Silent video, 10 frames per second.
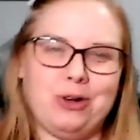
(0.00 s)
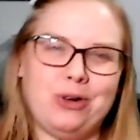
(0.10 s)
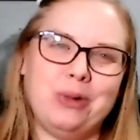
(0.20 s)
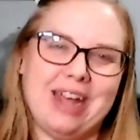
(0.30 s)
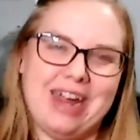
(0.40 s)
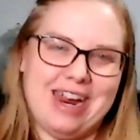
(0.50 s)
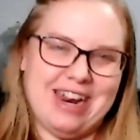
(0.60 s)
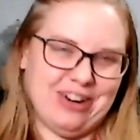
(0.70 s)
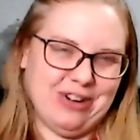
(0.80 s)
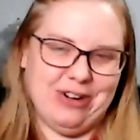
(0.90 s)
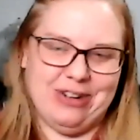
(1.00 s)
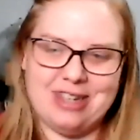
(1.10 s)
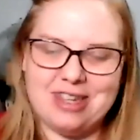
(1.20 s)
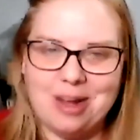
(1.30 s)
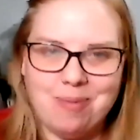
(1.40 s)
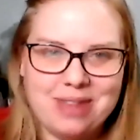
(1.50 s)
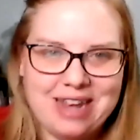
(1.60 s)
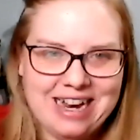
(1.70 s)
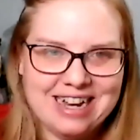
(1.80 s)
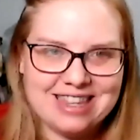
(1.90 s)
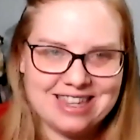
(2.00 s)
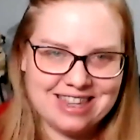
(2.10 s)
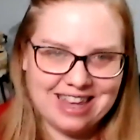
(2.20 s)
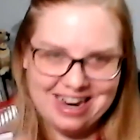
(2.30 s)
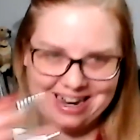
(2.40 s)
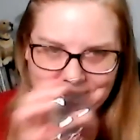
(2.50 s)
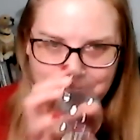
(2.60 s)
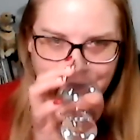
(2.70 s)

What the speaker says: Kool-Aid or something. It's like,